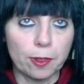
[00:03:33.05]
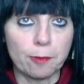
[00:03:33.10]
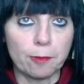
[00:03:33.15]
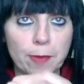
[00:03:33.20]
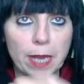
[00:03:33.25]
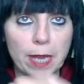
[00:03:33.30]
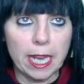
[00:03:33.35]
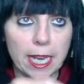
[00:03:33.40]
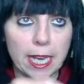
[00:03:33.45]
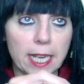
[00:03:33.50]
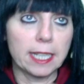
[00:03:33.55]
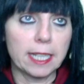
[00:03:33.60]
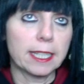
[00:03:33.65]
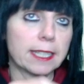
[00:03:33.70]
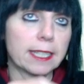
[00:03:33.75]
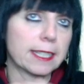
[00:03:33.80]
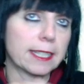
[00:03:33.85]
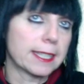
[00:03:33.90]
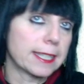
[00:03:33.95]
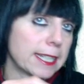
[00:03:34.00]
the pain, the
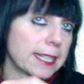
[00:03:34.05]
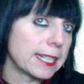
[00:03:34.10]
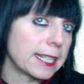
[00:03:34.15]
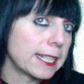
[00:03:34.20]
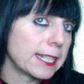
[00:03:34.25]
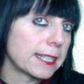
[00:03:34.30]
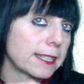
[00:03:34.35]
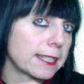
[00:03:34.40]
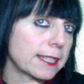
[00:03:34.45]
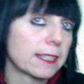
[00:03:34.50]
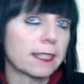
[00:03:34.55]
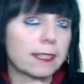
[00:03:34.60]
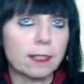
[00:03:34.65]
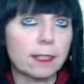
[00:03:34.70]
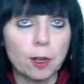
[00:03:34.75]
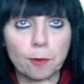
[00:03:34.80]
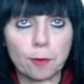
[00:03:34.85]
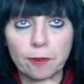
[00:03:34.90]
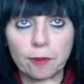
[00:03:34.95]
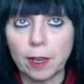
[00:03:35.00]
disease, the
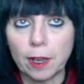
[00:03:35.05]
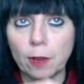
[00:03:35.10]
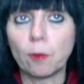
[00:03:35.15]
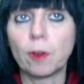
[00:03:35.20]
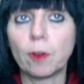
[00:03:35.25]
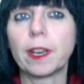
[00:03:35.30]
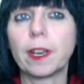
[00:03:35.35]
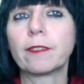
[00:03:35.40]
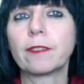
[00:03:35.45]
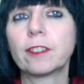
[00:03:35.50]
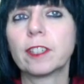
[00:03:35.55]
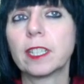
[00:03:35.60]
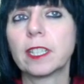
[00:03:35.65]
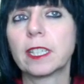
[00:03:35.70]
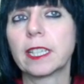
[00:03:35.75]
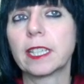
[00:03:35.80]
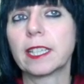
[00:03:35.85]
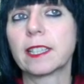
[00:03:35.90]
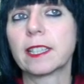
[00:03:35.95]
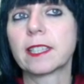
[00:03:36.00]
discomfort, whatever it
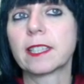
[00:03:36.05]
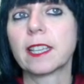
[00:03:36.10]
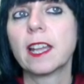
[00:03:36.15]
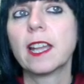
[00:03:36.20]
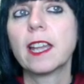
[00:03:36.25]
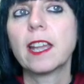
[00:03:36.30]
is,